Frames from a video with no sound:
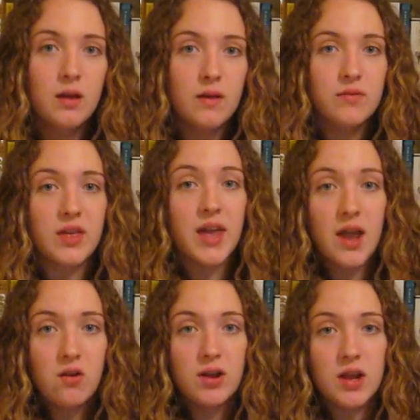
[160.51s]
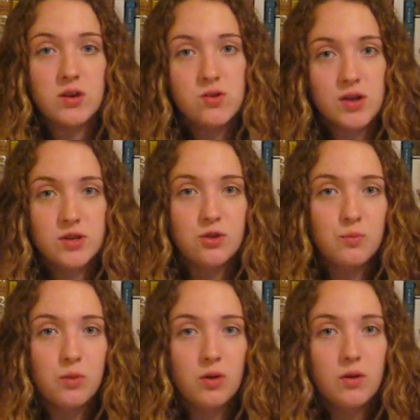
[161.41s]
If the carried interest
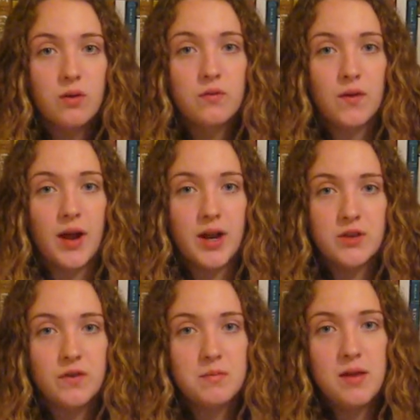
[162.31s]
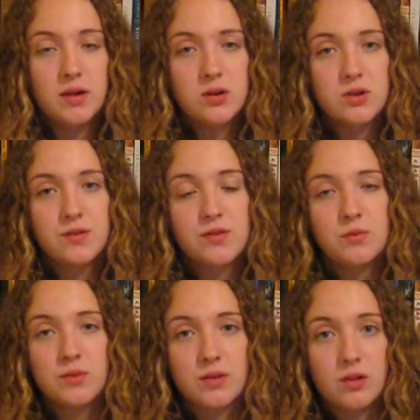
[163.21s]
loophole for hedge fund managers
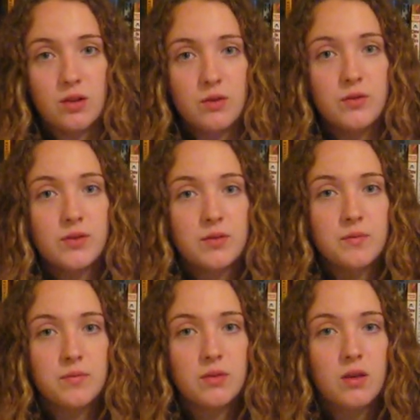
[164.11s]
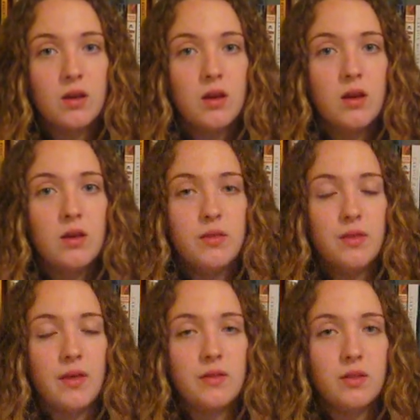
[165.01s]
was closed,
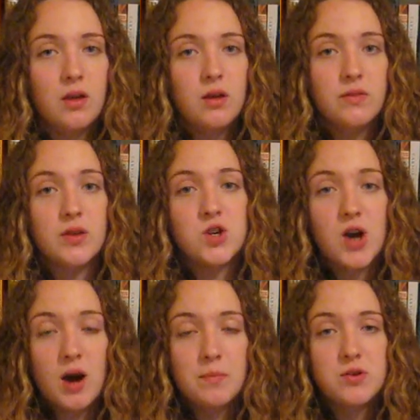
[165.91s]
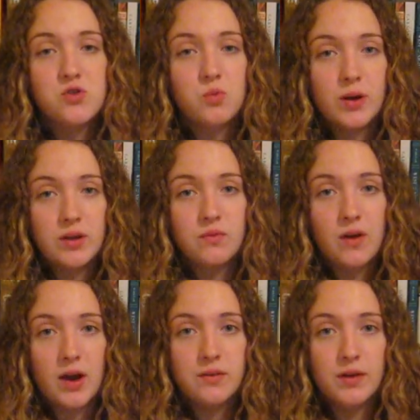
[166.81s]
then the top
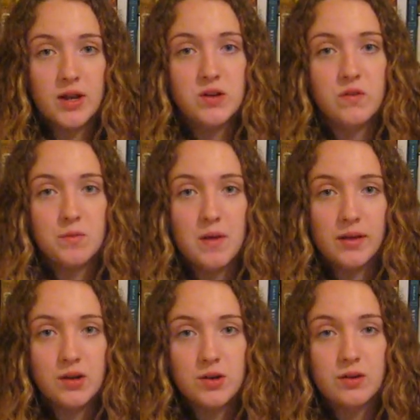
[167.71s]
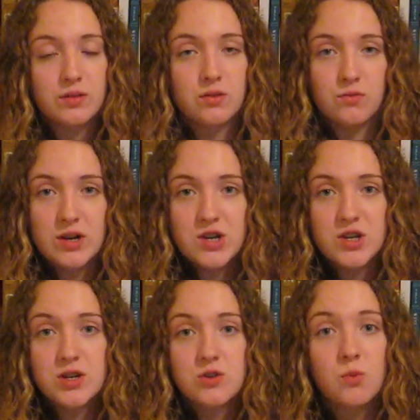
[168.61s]
25 hedge fund managers, the
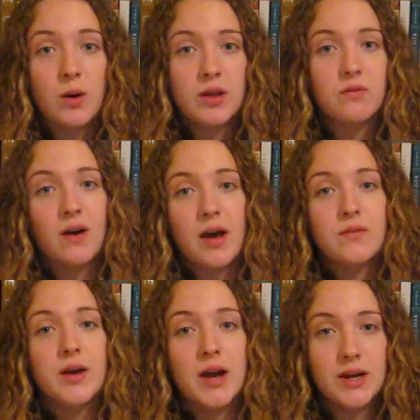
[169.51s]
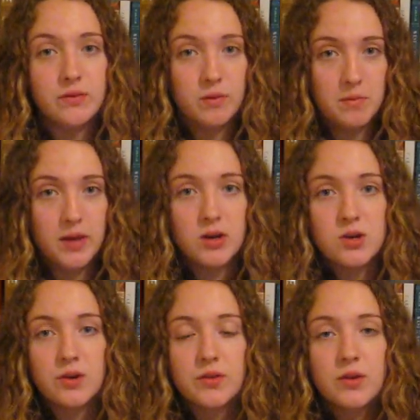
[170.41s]
richest 25 hedge fund
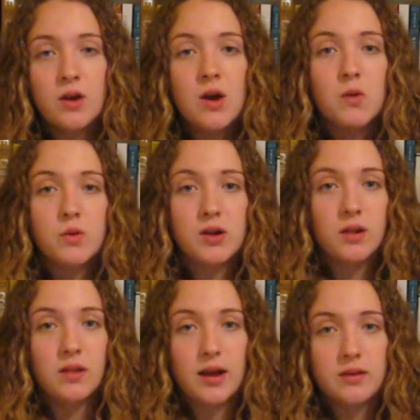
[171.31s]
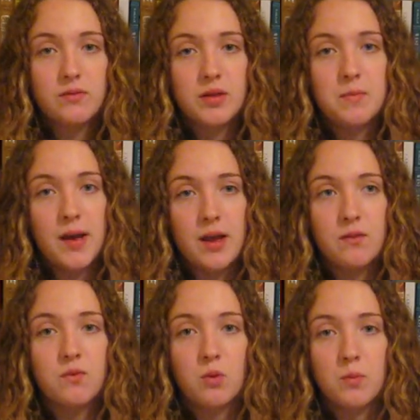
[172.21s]
managers, would collectively pay
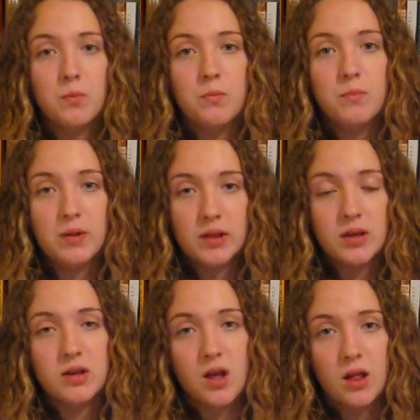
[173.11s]
$4 billion